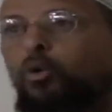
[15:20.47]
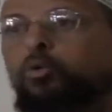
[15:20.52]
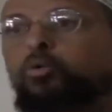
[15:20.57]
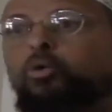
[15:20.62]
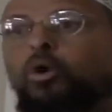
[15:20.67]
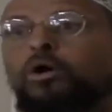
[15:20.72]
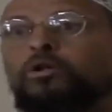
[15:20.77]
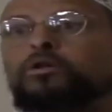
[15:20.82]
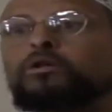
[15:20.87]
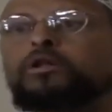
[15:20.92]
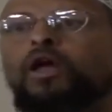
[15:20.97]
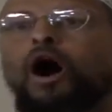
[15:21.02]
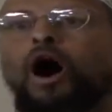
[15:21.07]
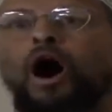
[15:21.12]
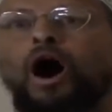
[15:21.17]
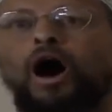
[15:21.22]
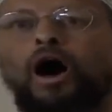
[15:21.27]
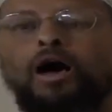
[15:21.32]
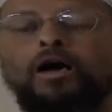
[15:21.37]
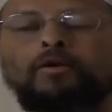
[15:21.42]
Who
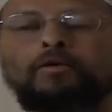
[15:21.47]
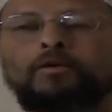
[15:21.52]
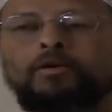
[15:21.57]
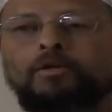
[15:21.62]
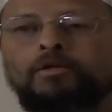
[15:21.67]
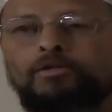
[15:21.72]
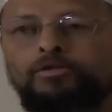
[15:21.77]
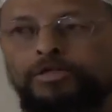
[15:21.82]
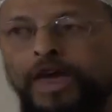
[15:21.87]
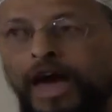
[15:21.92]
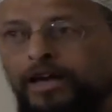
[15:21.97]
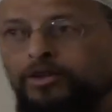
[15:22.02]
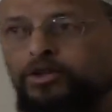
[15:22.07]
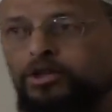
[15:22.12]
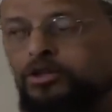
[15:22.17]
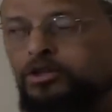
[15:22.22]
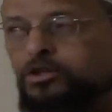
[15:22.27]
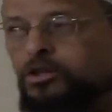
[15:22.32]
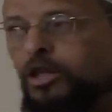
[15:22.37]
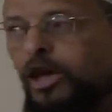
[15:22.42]
Allah? That's
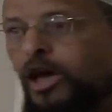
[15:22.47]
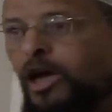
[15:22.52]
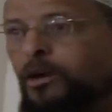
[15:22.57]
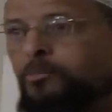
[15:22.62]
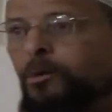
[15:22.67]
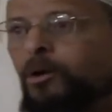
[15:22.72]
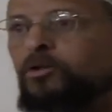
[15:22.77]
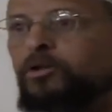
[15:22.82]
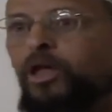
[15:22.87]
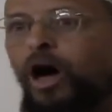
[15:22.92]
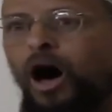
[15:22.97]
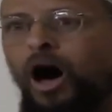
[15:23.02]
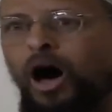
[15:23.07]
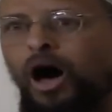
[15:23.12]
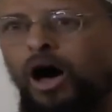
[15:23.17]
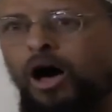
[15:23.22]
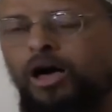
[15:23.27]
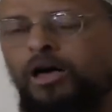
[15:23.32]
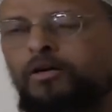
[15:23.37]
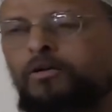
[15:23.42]
His name,
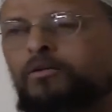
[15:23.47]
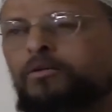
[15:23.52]
Allah.